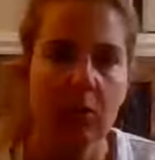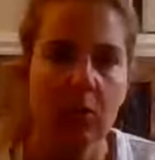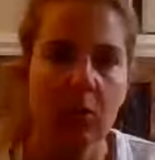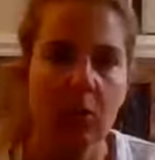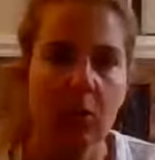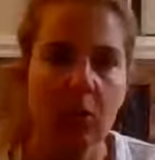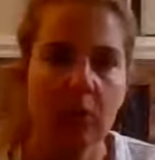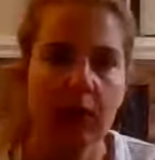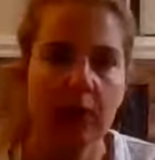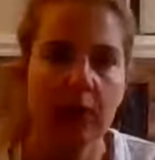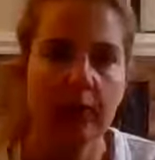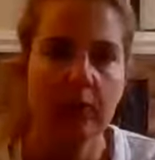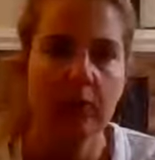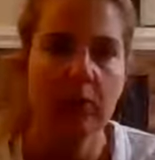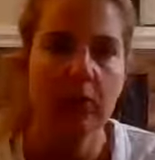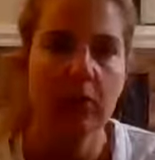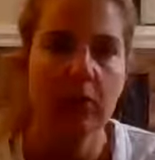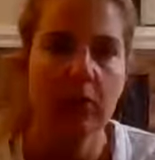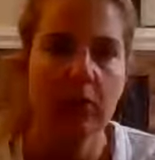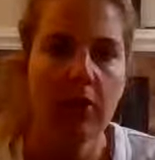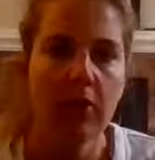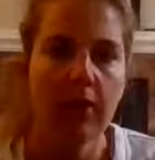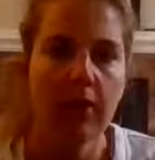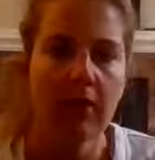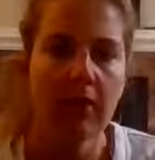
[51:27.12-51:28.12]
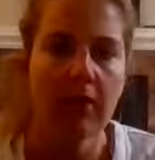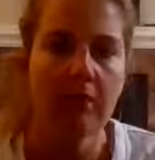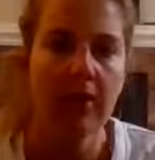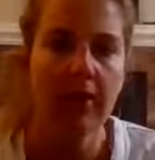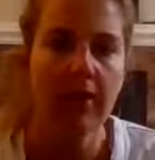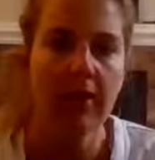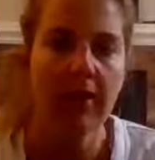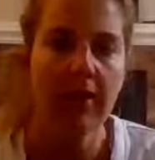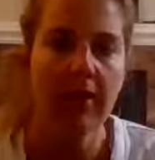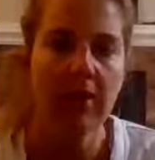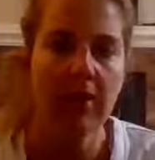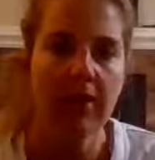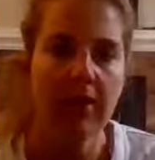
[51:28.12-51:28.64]
1 more
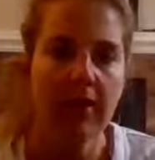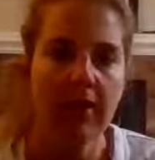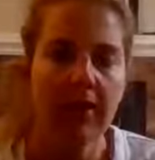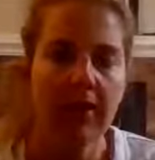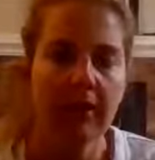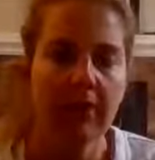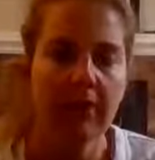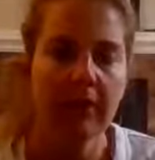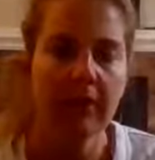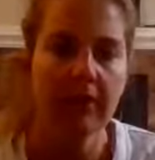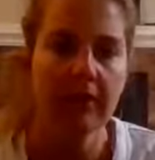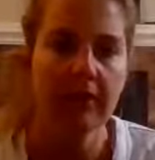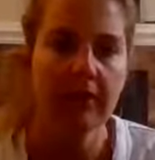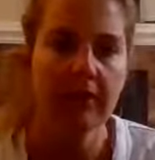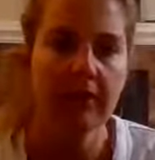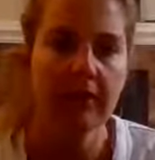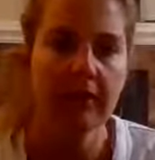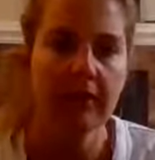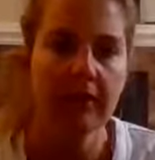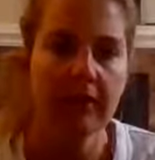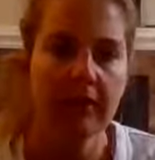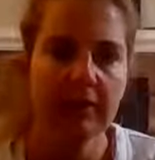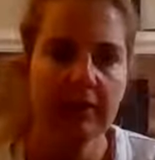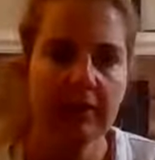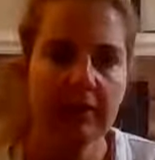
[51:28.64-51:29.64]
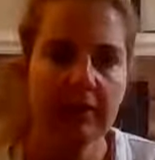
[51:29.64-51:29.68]
big breath in.